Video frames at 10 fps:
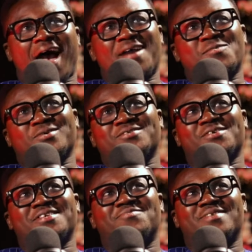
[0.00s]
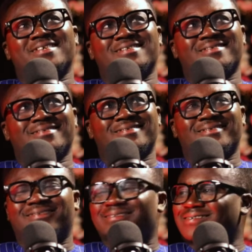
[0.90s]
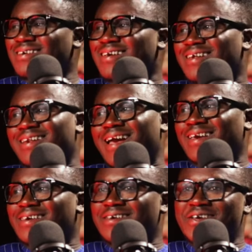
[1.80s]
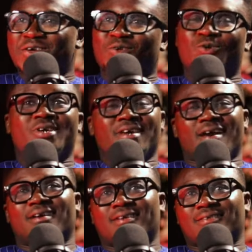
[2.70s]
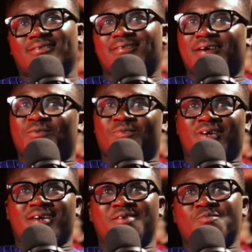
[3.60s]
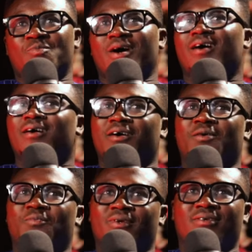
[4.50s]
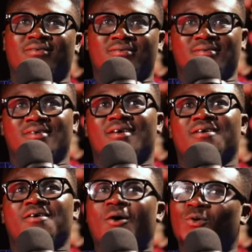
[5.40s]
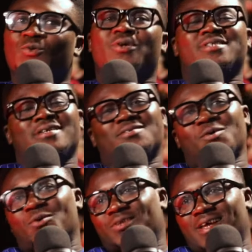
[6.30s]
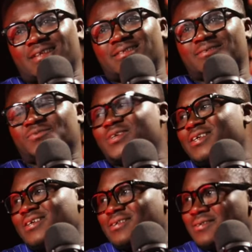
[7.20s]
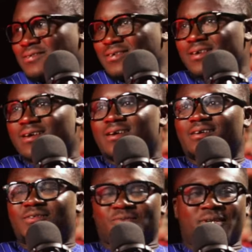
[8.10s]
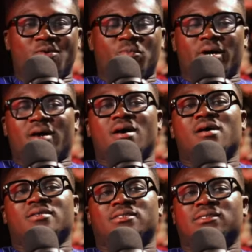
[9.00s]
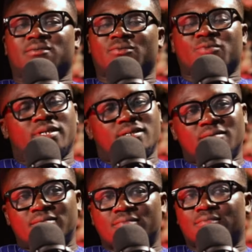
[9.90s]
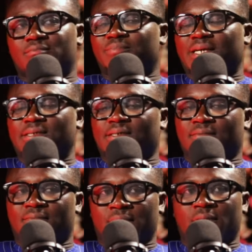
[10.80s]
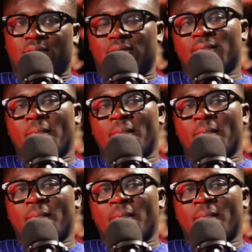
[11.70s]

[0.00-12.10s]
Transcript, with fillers: I was not even like looking at it that way. Mm. But I mean, although it's a song that's really. It's really on my heart, yeah. really blessing me.